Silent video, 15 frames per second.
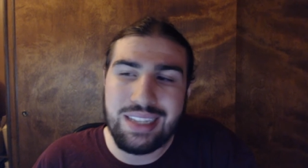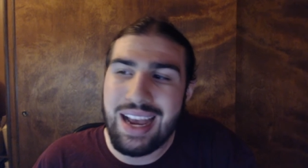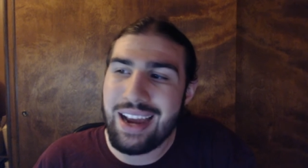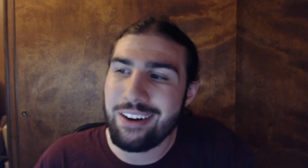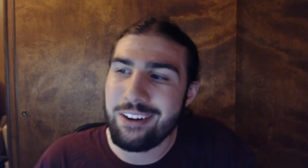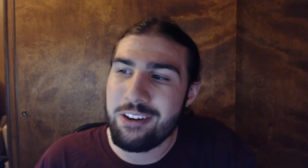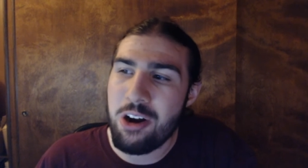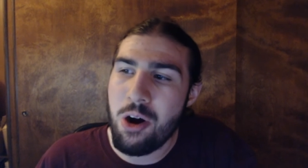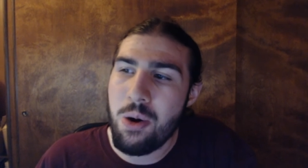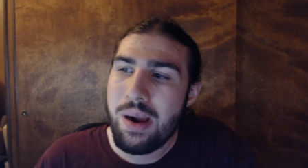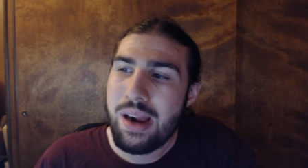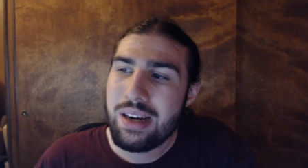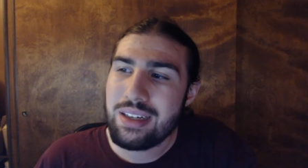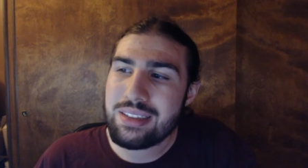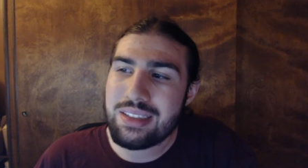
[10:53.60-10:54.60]
I don't know.
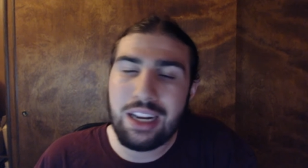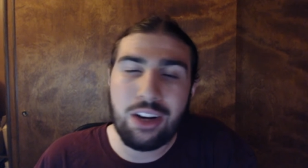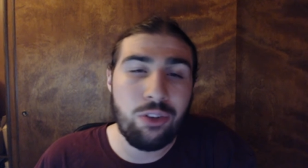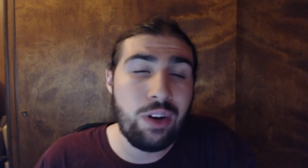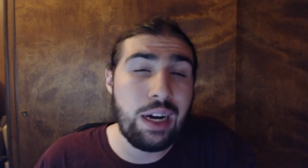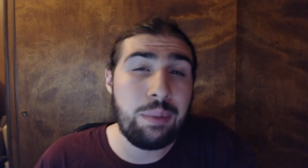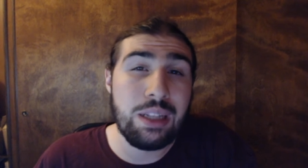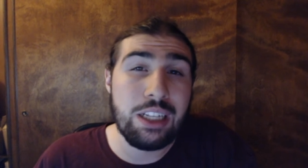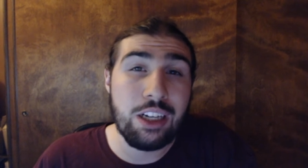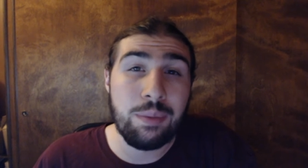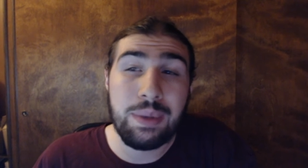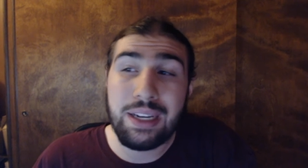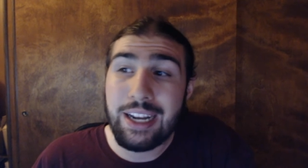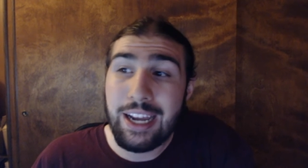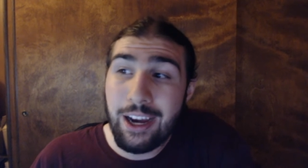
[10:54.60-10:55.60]
Just kind of rambling a
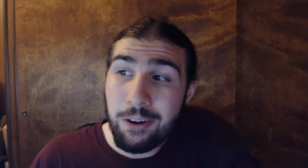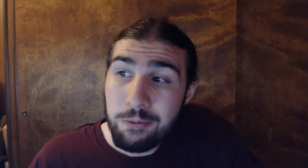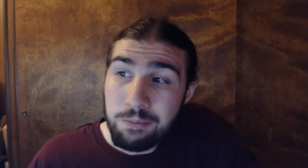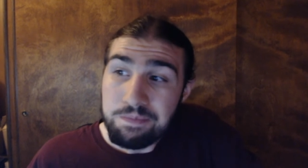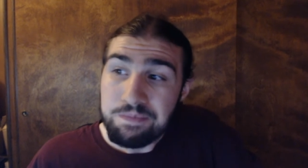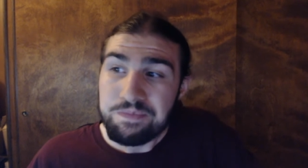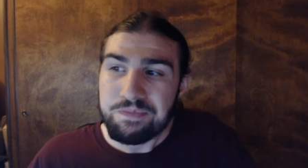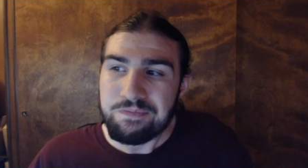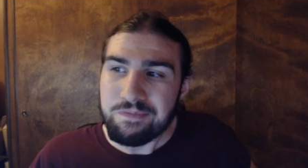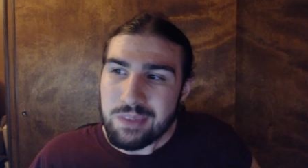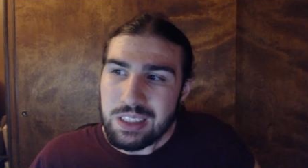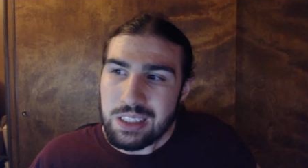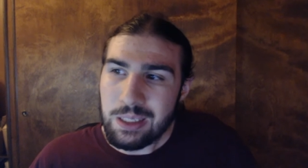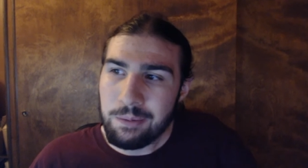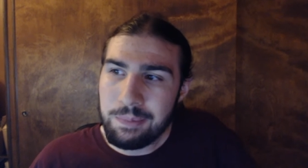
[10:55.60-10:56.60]
bit now.
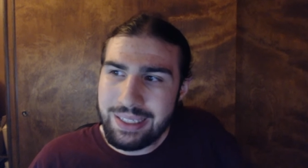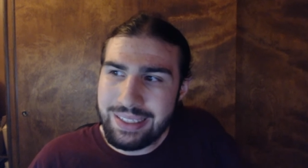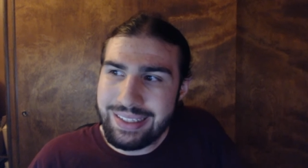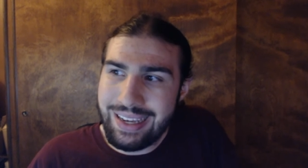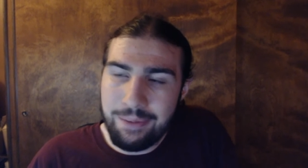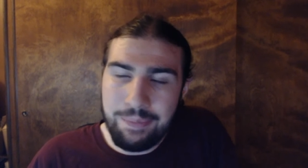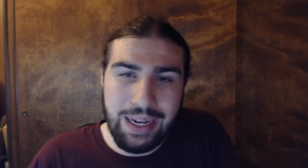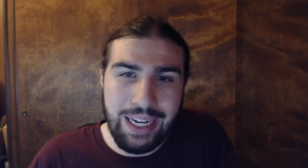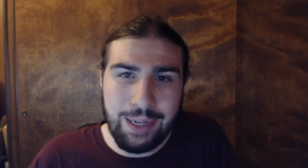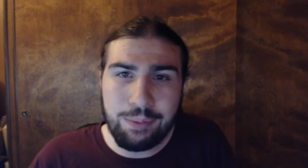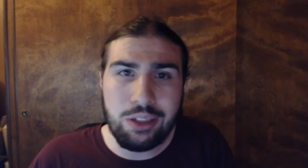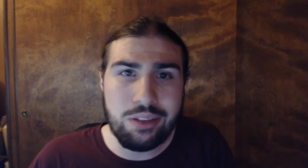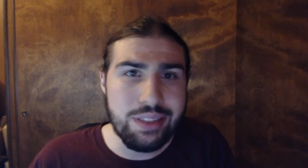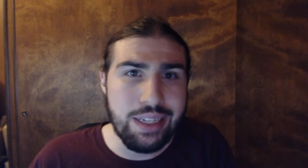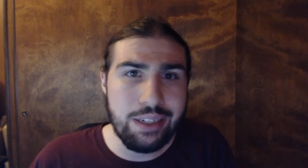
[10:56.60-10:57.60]
But yeah, my
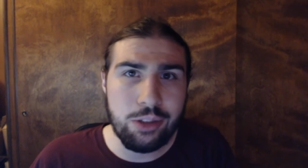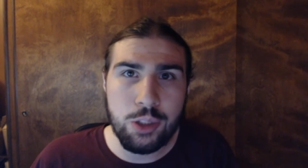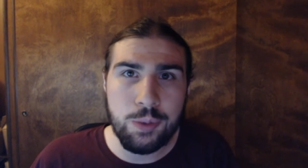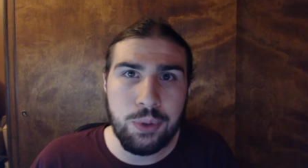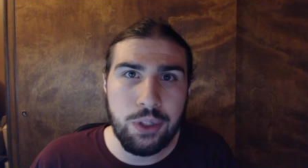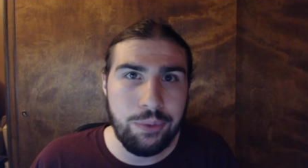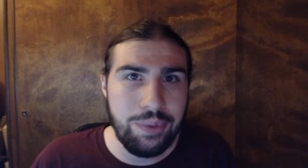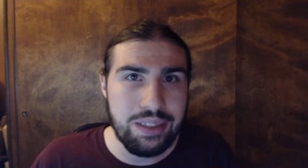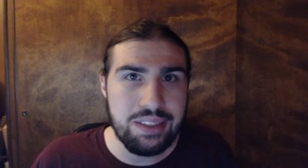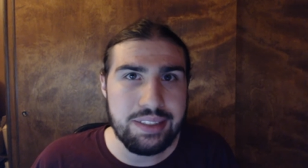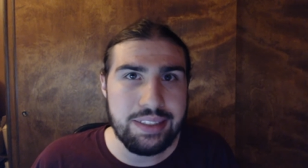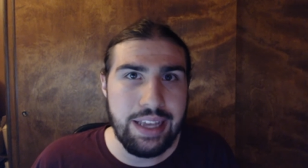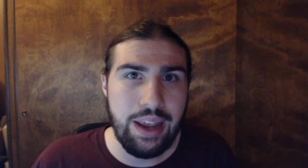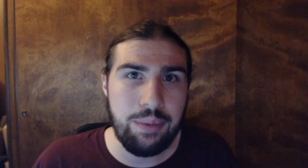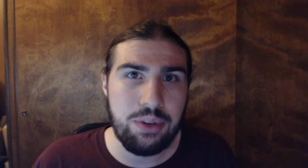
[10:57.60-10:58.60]
upload schedule is pretty much the
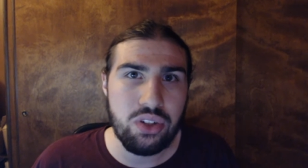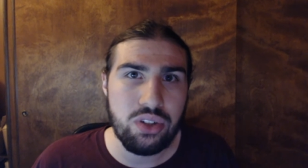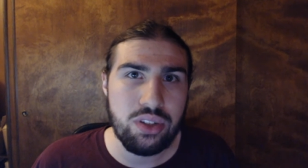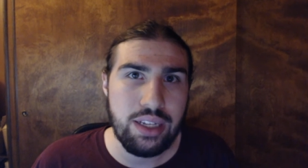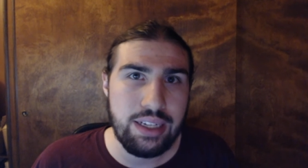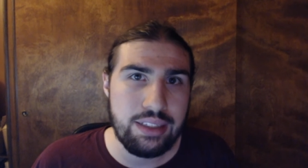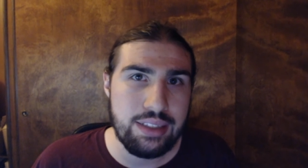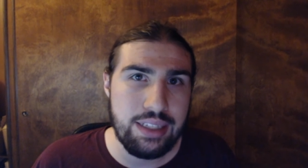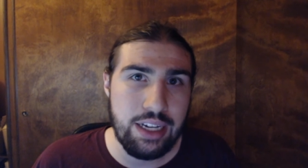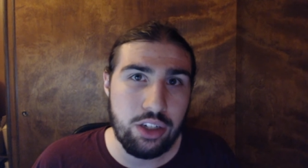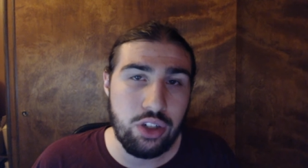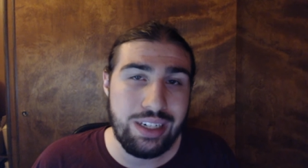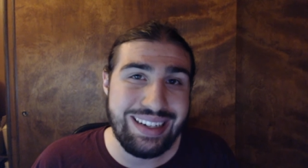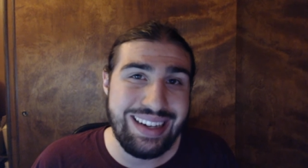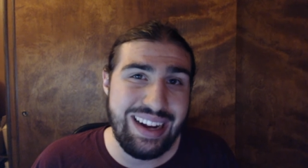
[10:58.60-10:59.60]
same, just it's not
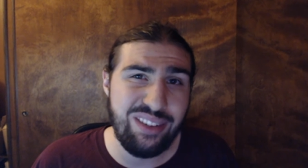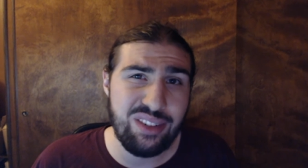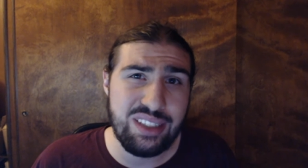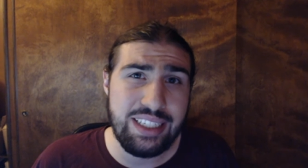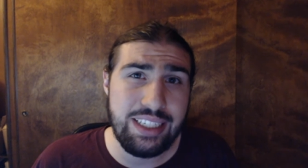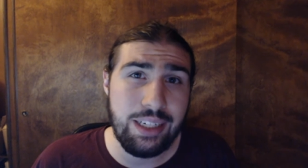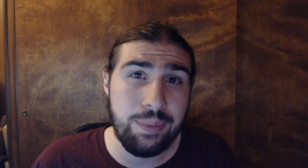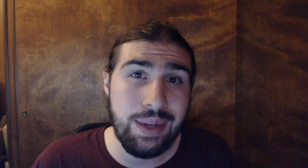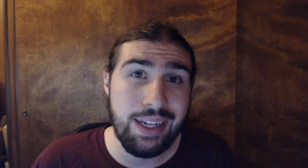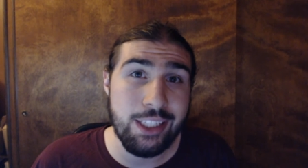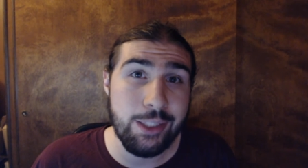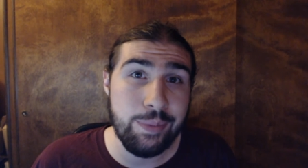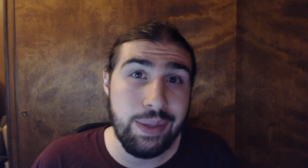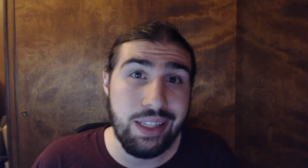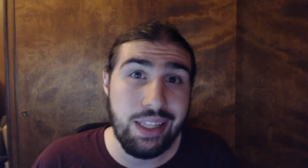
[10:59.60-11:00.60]
going to guarantee a mod
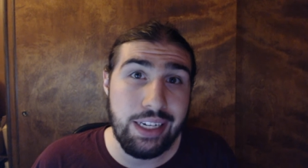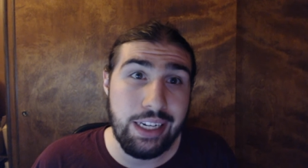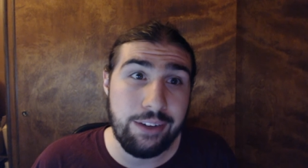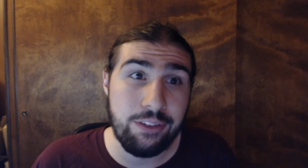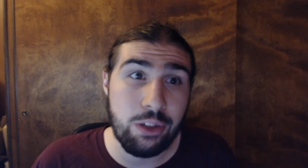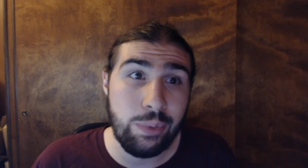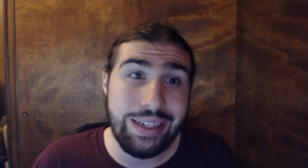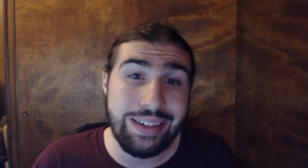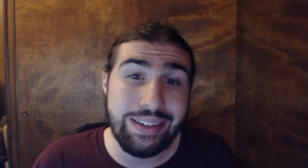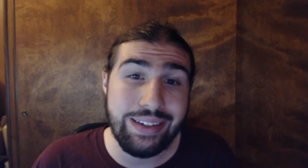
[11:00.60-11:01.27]
spotlight every week